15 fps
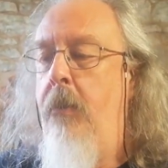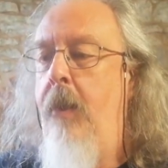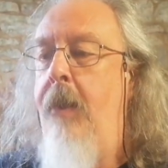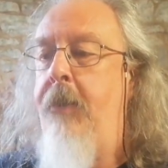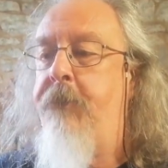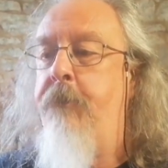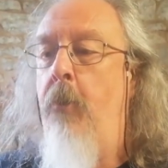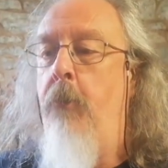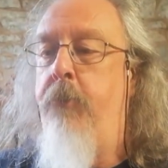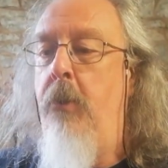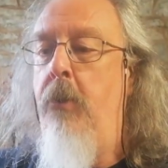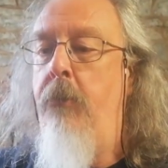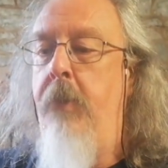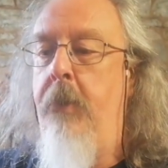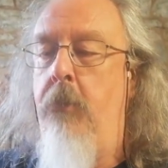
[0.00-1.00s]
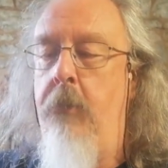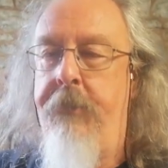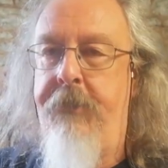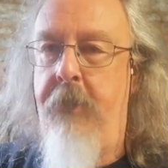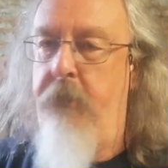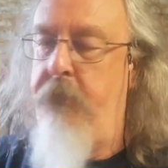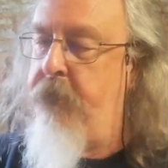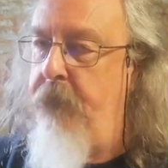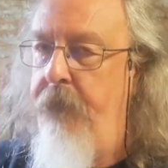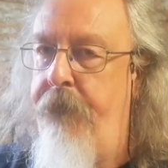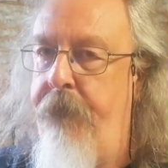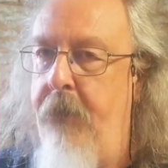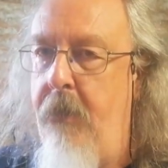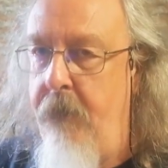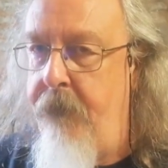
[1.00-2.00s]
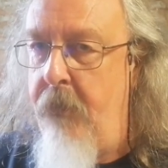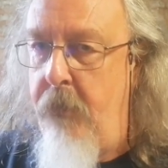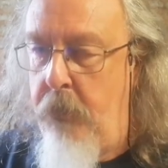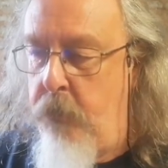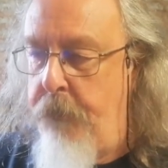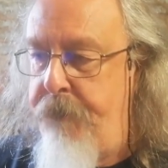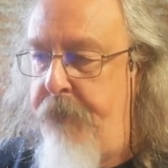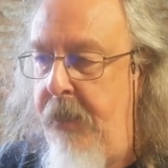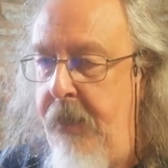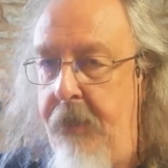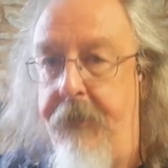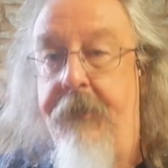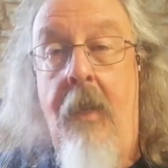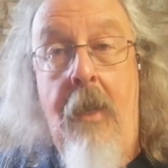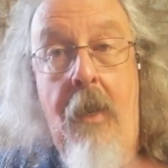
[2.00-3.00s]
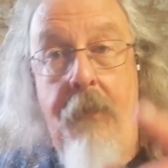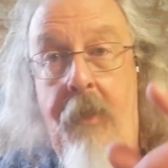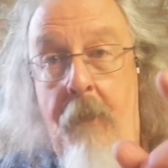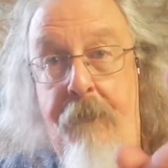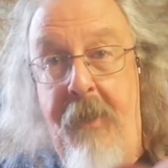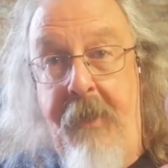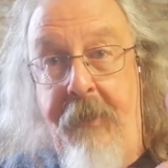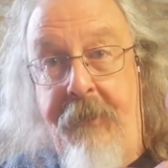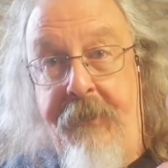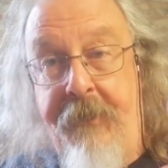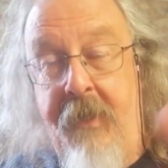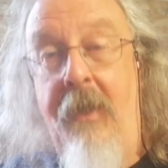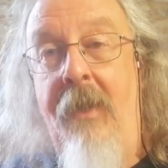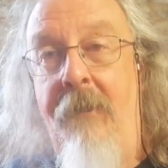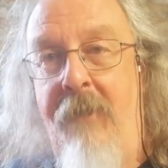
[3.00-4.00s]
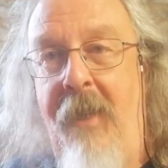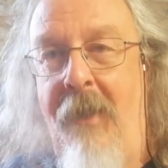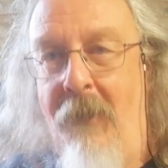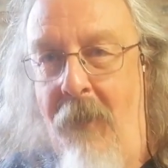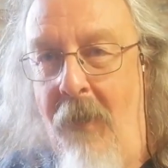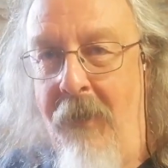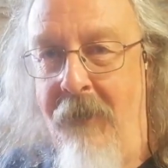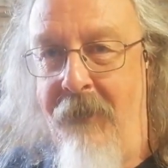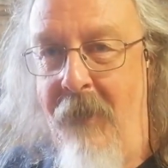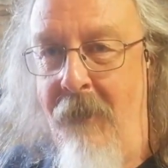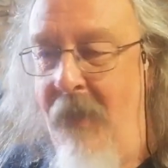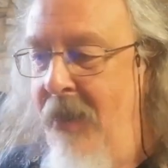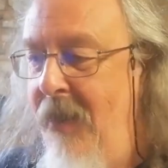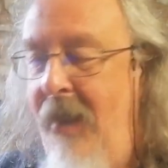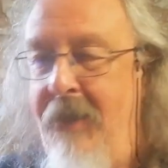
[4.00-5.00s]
Exmoor Brewery, of course, do some very, very good beers. The Beast being one of them.